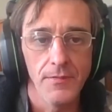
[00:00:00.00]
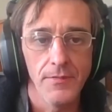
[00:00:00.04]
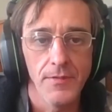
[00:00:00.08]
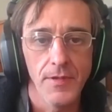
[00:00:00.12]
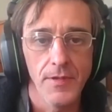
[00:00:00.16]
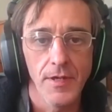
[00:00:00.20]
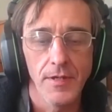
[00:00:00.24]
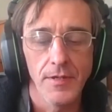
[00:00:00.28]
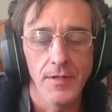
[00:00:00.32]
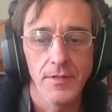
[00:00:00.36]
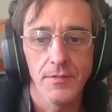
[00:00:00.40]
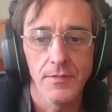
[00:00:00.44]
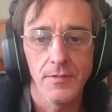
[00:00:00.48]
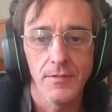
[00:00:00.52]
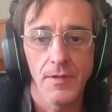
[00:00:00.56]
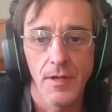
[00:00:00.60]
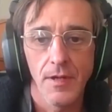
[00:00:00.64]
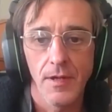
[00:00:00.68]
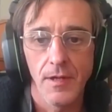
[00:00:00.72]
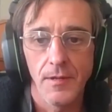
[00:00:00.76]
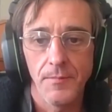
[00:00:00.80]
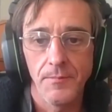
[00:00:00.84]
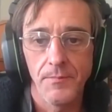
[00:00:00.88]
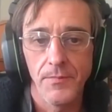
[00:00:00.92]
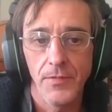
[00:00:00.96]
that
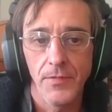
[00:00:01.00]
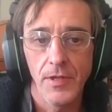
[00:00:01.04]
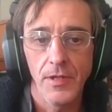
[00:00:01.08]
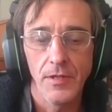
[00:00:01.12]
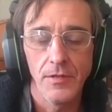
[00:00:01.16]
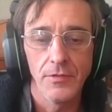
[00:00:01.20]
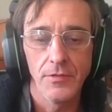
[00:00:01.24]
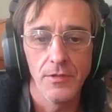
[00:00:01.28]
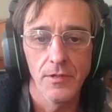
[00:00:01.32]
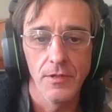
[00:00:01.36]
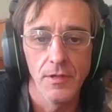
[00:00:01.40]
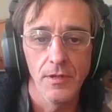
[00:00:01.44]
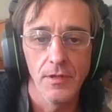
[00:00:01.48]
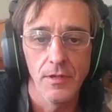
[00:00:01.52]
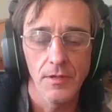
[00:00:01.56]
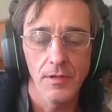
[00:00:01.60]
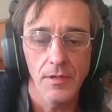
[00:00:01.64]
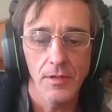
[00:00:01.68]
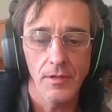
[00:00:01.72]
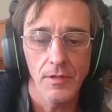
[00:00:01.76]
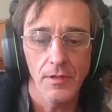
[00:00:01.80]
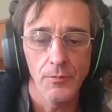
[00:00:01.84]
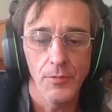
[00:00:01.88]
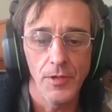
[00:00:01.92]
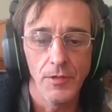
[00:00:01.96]

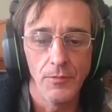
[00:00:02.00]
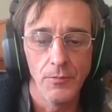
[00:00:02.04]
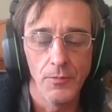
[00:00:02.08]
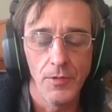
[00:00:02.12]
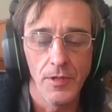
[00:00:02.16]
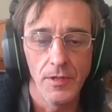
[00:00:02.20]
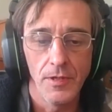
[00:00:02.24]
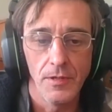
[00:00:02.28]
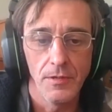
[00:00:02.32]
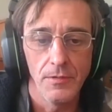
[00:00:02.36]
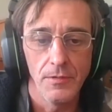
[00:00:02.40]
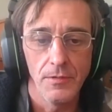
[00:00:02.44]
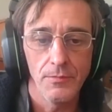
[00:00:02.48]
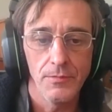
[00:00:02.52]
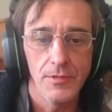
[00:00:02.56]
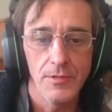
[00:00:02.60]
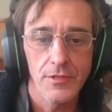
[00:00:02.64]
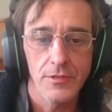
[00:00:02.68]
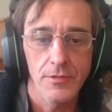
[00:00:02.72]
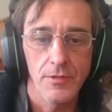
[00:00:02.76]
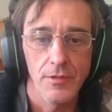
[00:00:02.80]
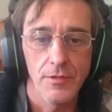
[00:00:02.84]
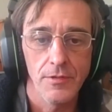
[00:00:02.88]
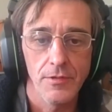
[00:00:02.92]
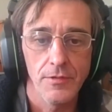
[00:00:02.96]
when we
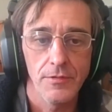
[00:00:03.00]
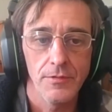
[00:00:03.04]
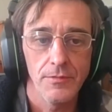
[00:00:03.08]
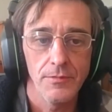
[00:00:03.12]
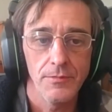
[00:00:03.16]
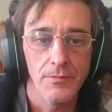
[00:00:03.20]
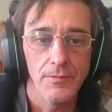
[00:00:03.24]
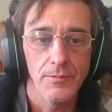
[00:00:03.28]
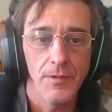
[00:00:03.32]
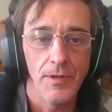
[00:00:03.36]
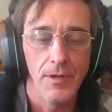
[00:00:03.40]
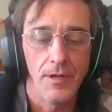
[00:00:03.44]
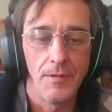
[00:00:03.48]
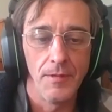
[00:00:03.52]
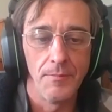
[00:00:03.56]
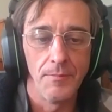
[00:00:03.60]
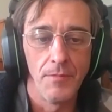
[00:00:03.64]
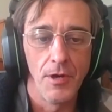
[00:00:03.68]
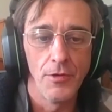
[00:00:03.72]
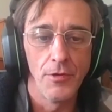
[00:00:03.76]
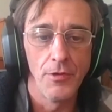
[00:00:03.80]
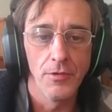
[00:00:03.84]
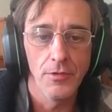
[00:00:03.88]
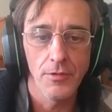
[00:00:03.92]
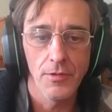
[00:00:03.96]
start
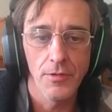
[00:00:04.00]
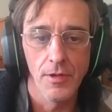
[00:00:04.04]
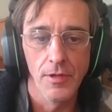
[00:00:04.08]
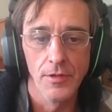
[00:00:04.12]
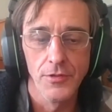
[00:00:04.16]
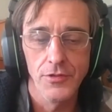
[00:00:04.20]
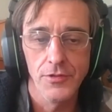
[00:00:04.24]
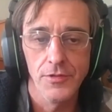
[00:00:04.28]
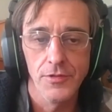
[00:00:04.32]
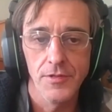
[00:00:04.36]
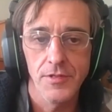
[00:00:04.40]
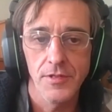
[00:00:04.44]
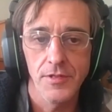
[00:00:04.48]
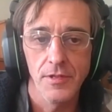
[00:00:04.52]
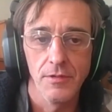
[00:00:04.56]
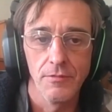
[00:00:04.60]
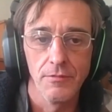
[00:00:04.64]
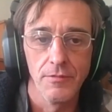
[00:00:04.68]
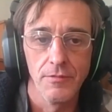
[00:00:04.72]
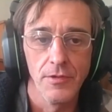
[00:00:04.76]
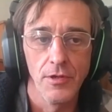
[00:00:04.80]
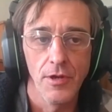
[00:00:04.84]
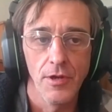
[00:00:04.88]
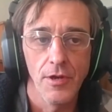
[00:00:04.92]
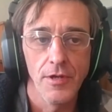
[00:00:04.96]
monocultures
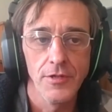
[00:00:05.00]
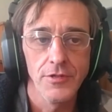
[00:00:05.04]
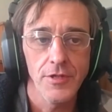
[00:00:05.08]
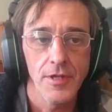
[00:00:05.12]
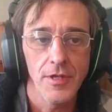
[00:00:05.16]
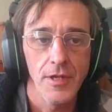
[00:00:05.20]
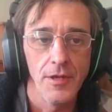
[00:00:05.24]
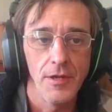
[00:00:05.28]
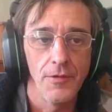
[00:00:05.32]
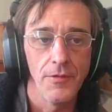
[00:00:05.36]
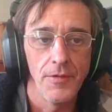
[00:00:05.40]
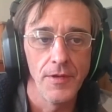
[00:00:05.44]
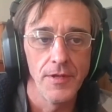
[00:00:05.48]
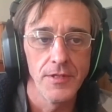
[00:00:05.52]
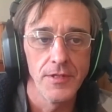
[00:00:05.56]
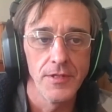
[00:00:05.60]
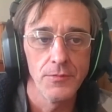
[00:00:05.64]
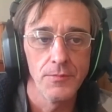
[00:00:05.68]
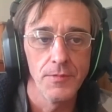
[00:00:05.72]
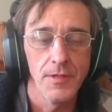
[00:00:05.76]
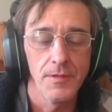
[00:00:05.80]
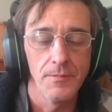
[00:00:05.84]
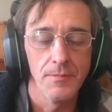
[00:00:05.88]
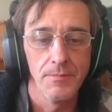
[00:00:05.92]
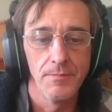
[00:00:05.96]
over large areas,
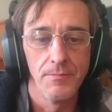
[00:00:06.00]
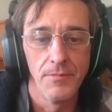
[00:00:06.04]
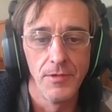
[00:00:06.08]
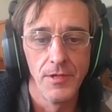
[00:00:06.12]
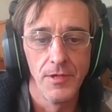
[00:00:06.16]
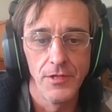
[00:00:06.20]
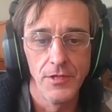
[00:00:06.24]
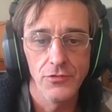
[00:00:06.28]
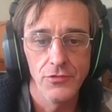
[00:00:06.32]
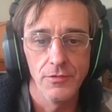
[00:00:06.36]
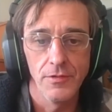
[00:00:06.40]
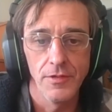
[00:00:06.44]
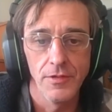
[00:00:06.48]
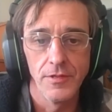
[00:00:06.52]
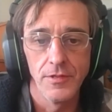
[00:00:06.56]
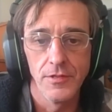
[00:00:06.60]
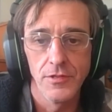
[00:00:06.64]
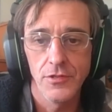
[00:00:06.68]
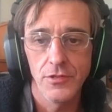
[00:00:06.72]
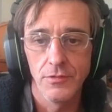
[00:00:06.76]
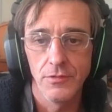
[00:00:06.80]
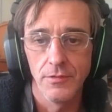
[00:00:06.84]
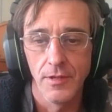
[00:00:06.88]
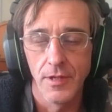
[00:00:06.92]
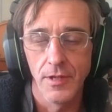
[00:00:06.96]
we literally
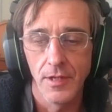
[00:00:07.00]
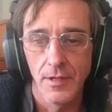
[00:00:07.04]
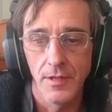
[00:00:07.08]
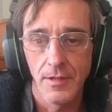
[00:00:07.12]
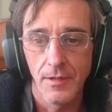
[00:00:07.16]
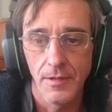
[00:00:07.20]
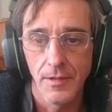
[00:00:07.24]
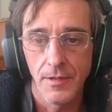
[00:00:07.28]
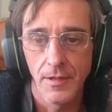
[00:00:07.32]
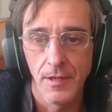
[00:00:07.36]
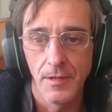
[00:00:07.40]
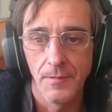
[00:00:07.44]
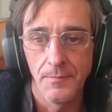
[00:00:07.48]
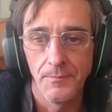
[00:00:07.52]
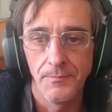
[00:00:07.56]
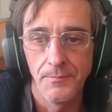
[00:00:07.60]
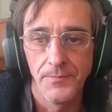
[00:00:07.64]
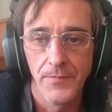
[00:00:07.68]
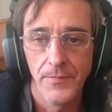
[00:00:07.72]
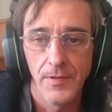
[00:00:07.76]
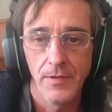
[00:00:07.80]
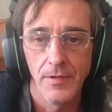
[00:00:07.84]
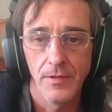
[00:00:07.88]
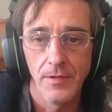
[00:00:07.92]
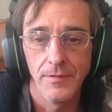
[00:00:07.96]
destroy
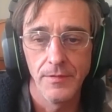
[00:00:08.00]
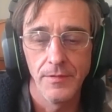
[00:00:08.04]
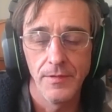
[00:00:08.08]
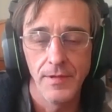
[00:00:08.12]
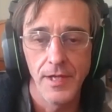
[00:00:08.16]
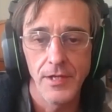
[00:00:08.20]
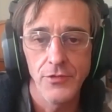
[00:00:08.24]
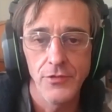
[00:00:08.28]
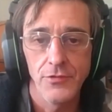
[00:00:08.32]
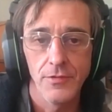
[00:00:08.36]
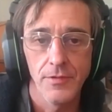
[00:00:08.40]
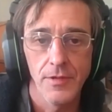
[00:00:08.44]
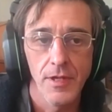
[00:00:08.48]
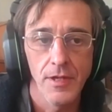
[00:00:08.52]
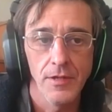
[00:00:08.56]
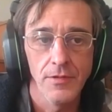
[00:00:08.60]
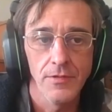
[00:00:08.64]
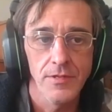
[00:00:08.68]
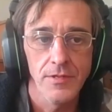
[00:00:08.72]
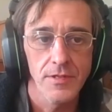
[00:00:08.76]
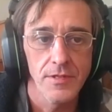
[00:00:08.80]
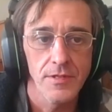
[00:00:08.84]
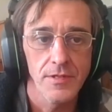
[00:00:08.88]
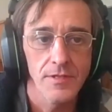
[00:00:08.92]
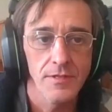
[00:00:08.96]
natural
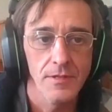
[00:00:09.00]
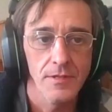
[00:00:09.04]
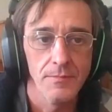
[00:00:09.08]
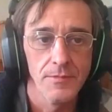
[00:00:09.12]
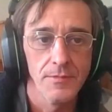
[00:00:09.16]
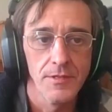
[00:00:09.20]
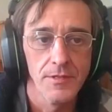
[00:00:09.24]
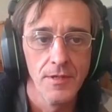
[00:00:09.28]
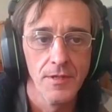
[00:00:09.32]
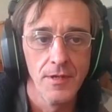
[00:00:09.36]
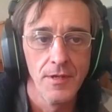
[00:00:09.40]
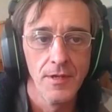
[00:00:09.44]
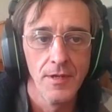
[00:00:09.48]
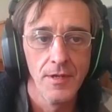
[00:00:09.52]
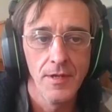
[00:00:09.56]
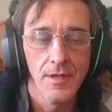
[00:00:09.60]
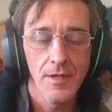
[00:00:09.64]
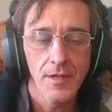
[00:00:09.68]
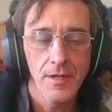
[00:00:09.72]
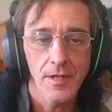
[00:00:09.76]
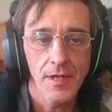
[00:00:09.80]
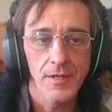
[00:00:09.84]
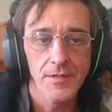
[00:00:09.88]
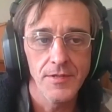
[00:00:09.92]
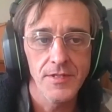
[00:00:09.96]
ecosystems,
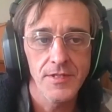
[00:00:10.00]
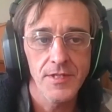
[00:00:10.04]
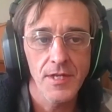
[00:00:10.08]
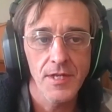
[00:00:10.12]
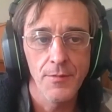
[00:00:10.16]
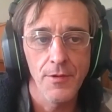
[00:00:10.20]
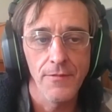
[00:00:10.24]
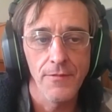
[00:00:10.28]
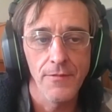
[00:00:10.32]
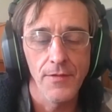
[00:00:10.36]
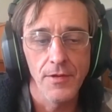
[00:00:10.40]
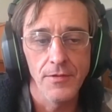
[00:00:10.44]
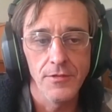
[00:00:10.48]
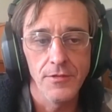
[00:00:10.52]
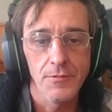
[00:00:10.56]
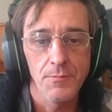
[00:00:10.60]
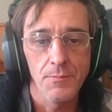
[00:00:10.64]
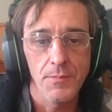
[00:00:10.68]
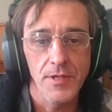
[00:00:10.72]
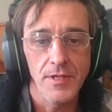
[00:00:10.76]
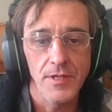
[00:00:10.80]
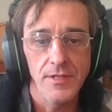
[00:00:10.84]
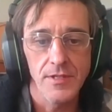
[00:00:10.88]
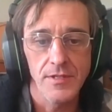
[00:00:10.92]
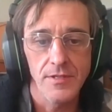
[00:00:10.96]
and some of those
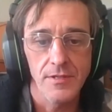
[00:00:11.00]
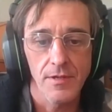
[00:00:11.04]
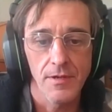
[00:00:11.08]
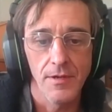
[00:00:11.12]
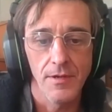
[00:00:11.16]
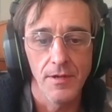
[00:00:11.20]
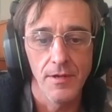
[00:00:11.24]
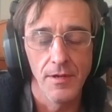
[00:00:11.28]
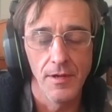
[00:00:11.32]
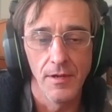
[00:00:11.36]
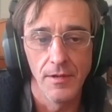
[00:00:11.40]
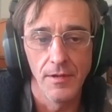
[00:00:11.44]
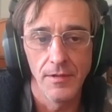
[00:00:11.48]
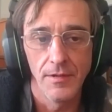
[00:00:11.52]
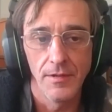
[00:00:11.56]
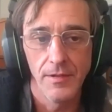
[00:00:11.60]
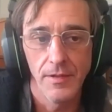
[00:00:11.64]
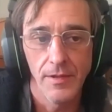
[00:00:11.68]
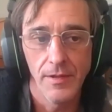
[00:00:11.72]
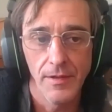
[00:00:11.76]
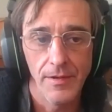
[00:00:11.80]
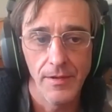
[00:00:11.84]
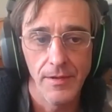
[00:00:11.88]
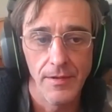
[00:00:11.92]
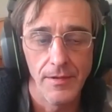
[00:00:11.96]
pests
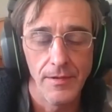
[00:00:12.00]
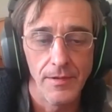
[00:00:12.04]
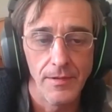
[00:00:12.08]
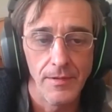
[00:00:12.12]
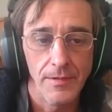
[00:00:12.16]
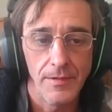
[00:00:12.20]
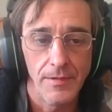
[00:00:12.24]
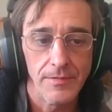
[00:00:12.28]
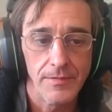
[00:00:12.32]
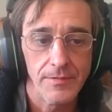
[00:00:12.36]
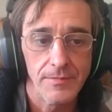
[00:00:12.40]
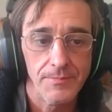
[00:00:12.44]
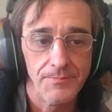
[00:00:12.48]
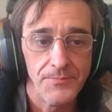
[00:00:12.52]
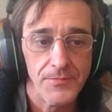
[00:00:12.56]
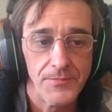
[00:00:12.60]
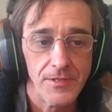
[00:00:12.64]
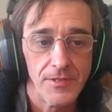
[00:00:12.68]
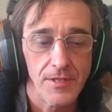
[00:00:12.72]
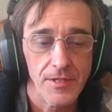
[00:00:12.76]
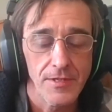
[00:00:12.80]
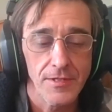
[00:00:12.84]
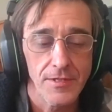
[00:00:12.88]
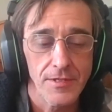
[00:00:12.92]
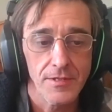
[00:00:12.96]
are
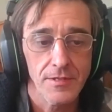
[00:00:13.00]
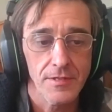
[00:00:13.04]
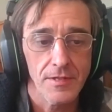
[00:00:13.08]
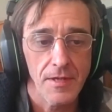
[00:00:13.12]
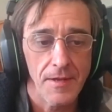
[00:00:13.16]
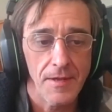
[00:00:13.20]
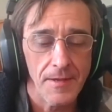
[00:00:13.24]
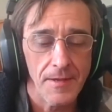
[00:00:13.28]
just